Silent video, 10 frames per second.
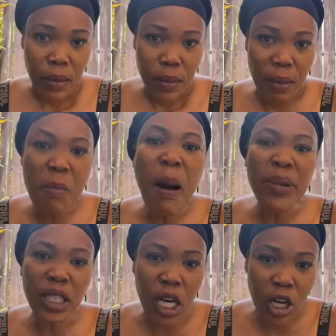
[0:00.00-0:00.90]
Remember me
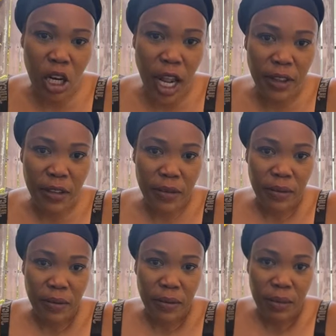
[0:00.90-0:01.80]
telling you that.
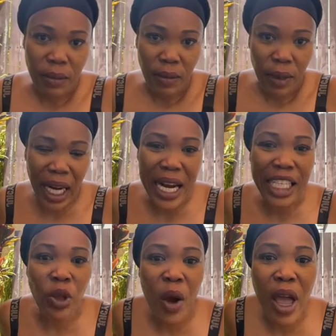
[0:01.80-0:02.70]
And that's
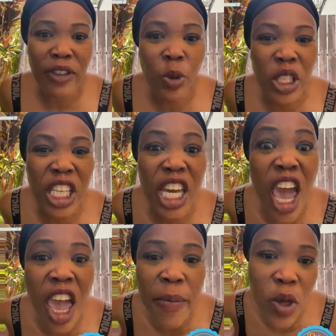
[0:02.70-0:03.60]
why we have so much
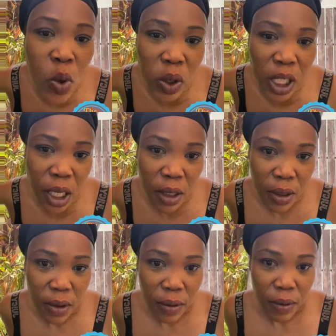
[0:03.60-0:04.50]
gay music.
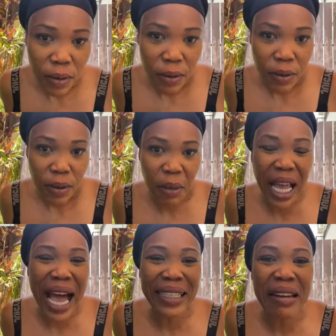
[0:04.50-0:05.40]

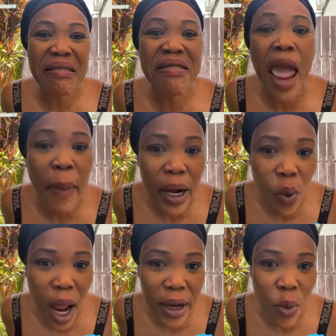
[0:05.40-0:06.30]
Because of them are the
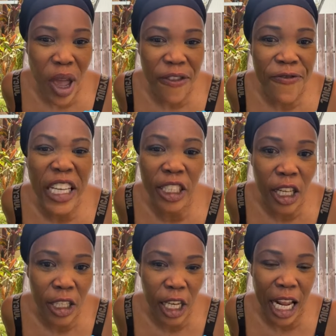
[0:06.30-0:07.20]
one them we are
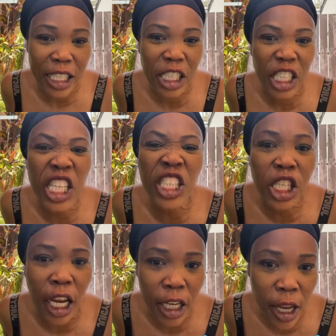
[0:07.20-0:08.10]
facilitating and the disc
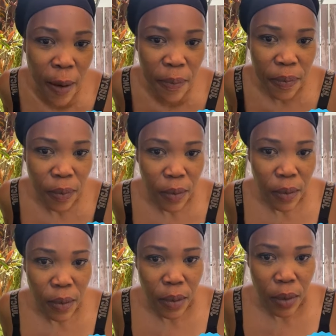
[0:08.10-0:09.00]
jockey them.
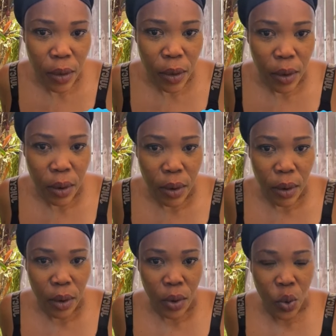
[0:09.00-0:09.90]

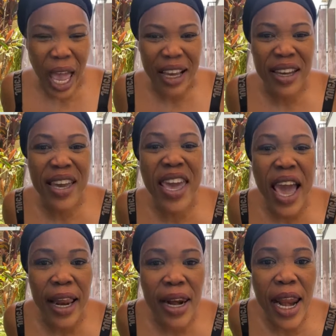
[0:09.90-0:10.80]
We are gay
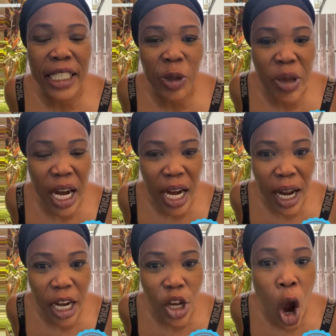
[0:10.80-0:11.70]
and lesbian under
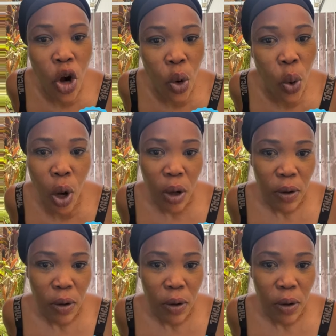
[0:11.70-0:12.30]
the down low.